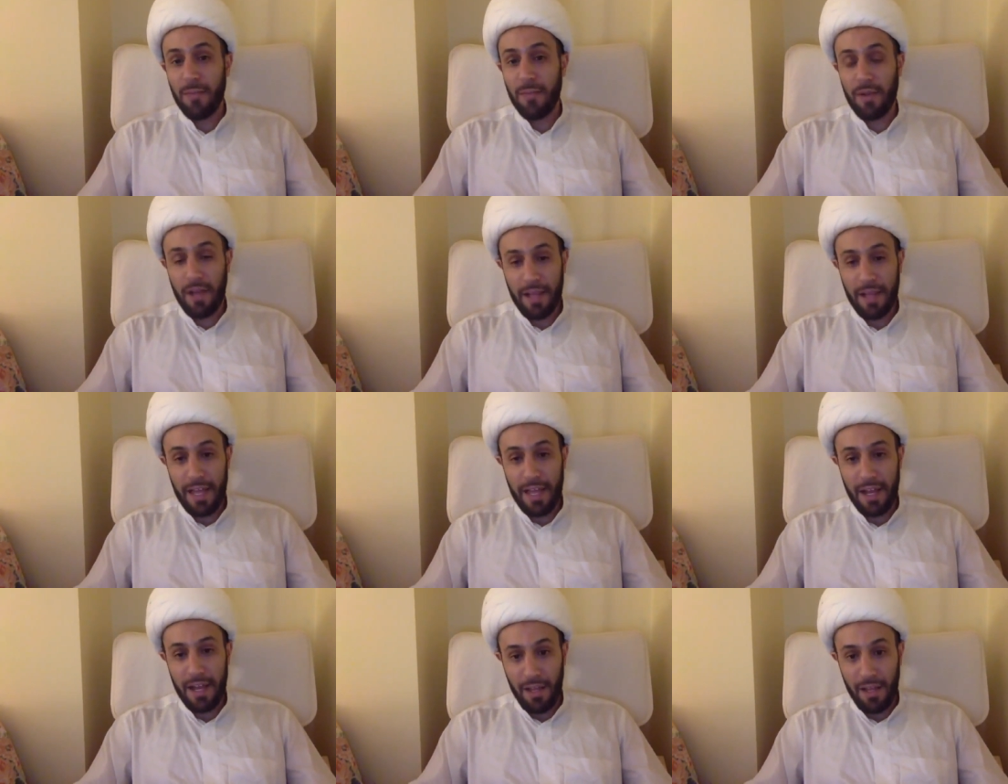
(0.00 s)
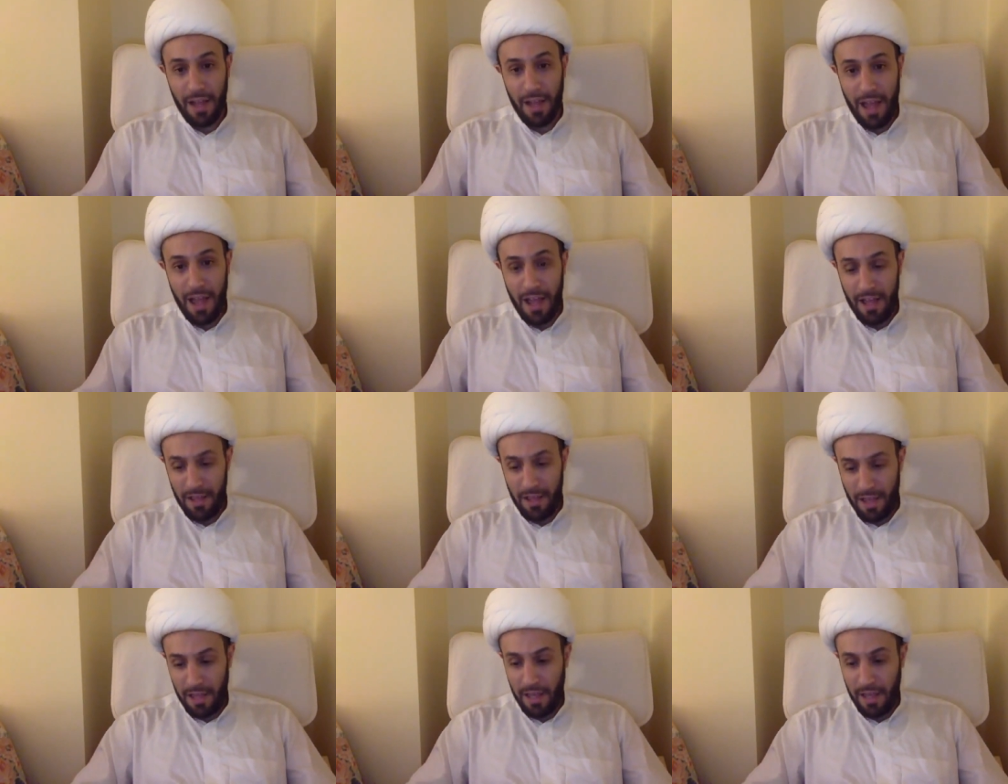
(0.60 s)
But again, Allah
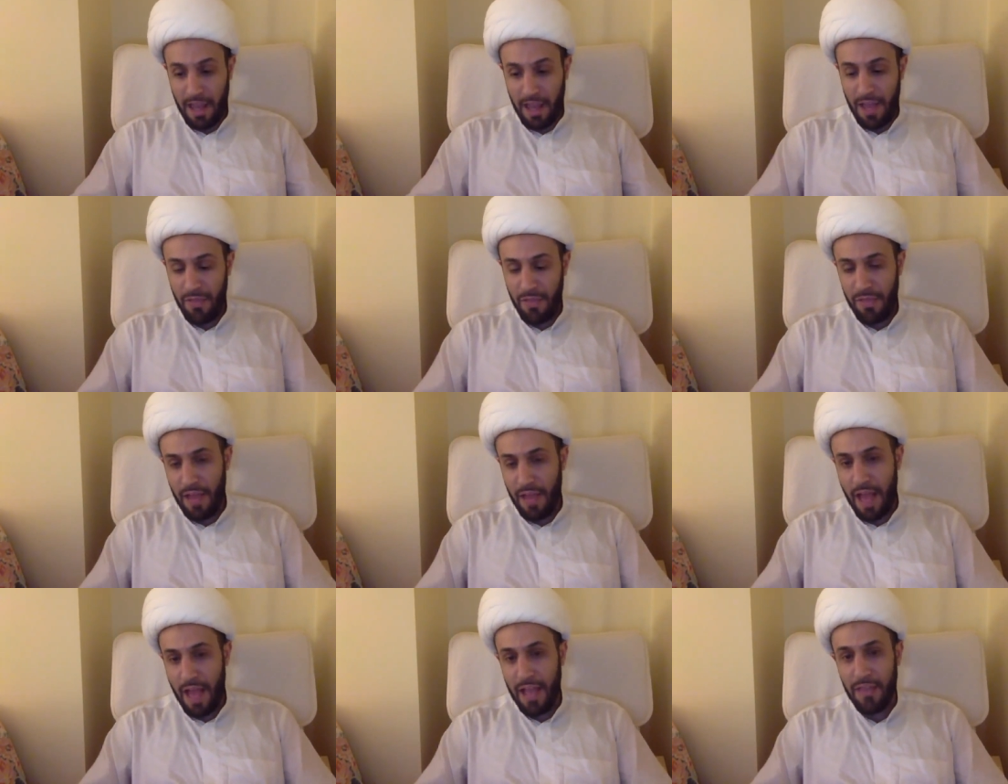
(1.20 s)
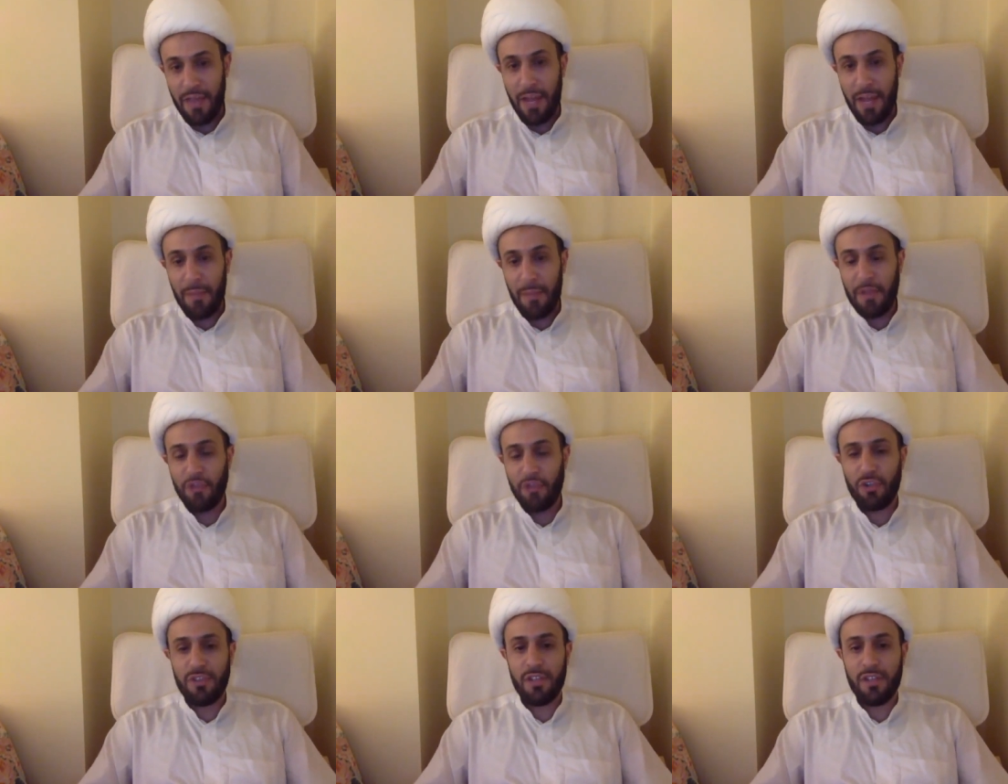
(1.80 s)
in the ayah that I
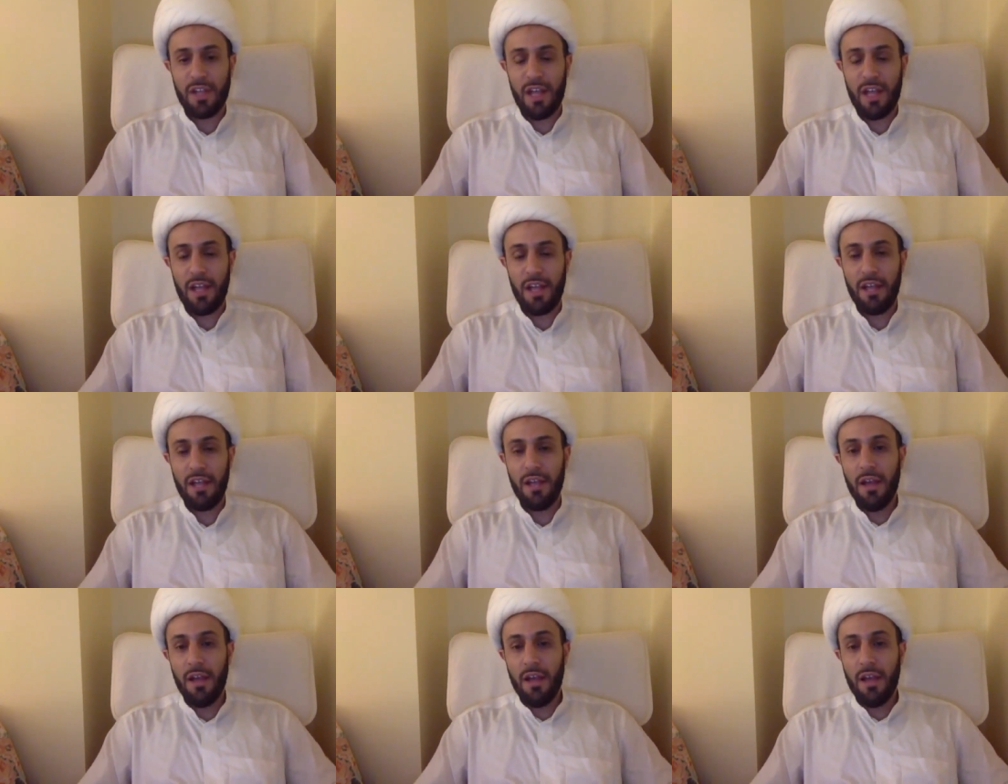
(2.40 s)
mentioned today,